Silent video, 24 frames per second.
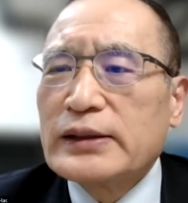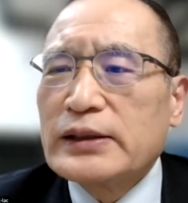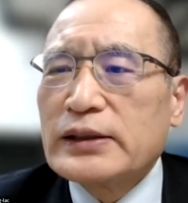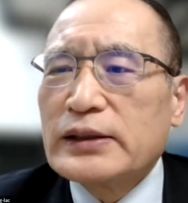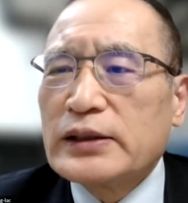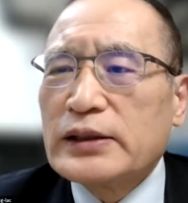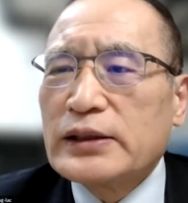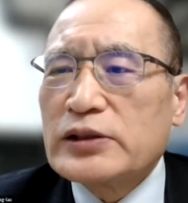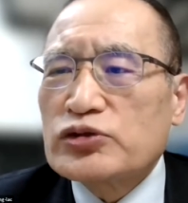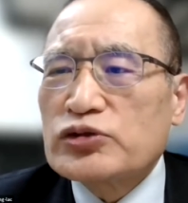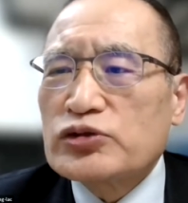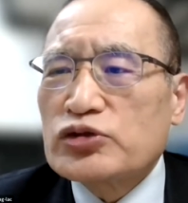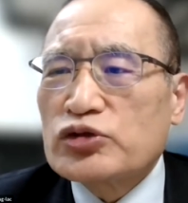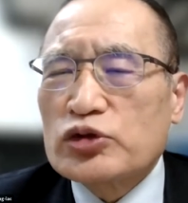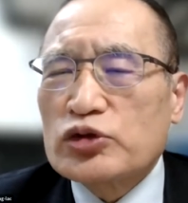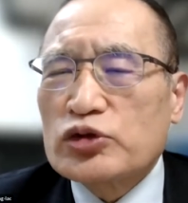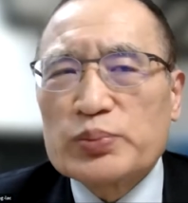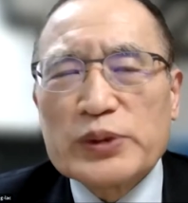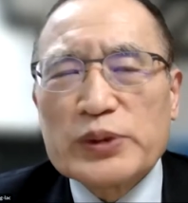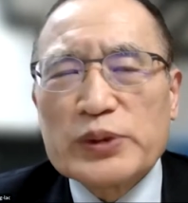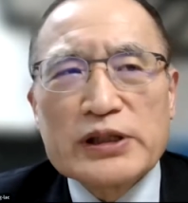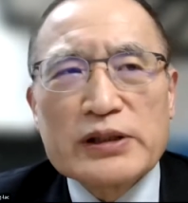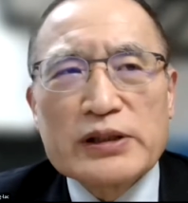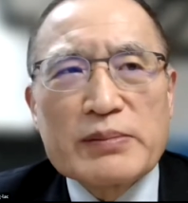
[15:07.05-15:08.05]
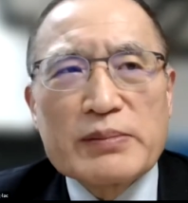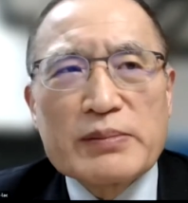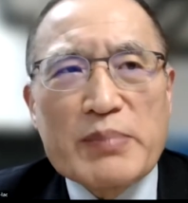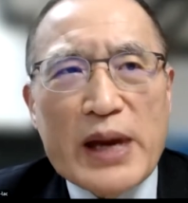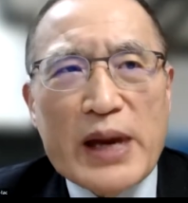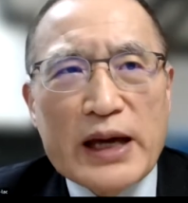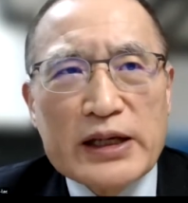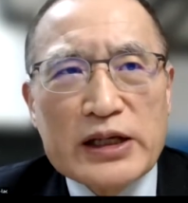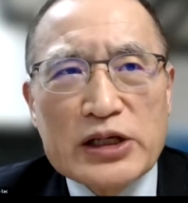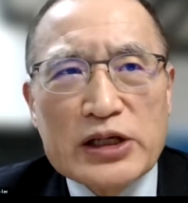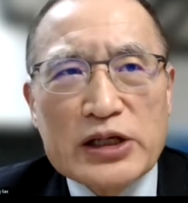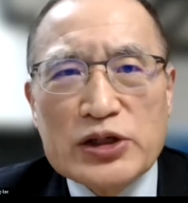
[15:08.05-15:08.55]
It should be
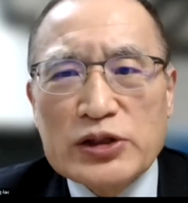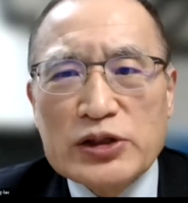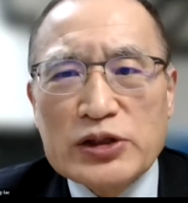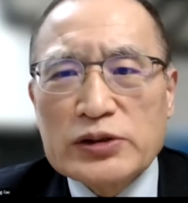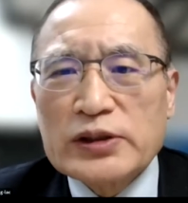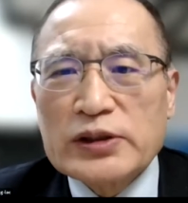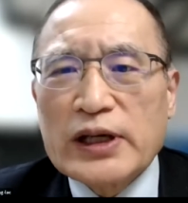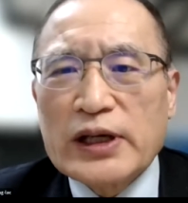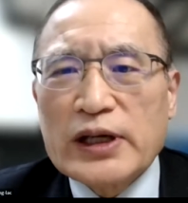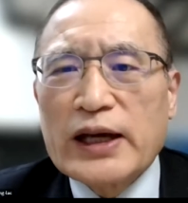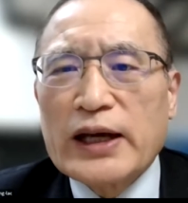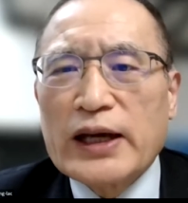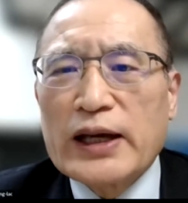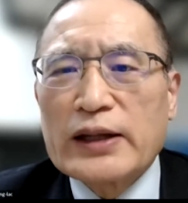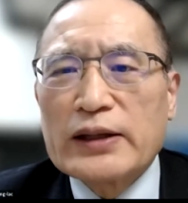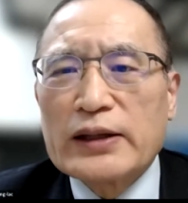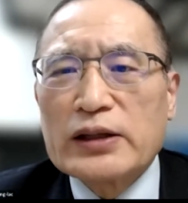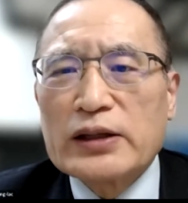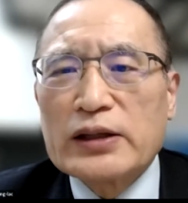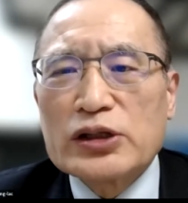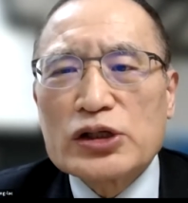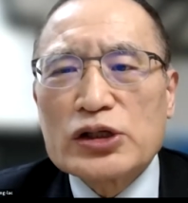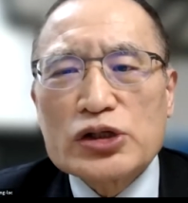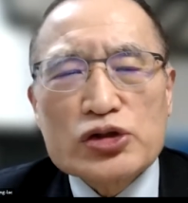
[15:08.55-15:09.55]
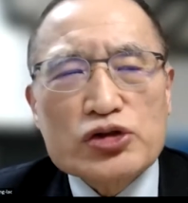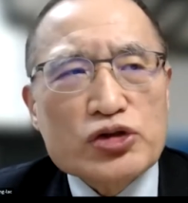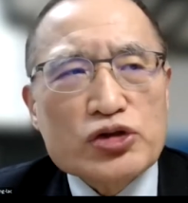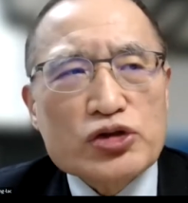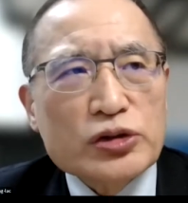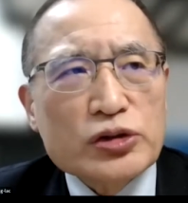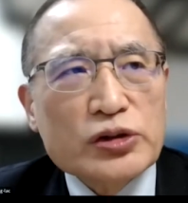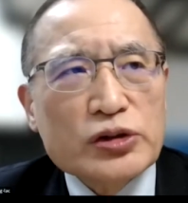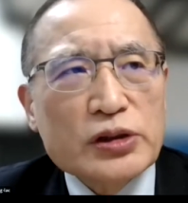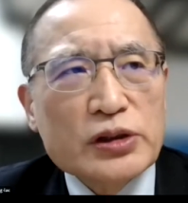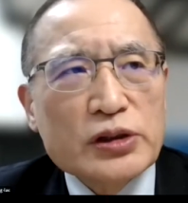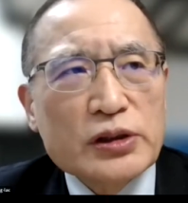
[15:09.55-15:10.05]
managed and
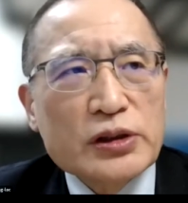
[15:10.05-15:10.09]
nurtured